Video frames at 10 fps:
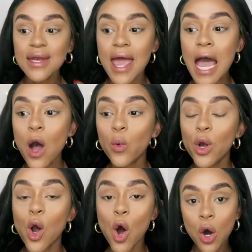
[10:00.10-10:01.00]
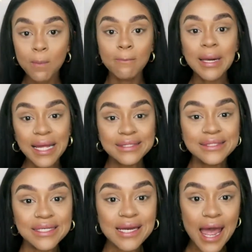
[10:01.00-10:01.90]
now we're all
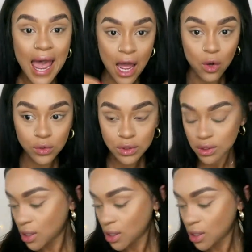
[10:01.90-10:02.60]
blended out.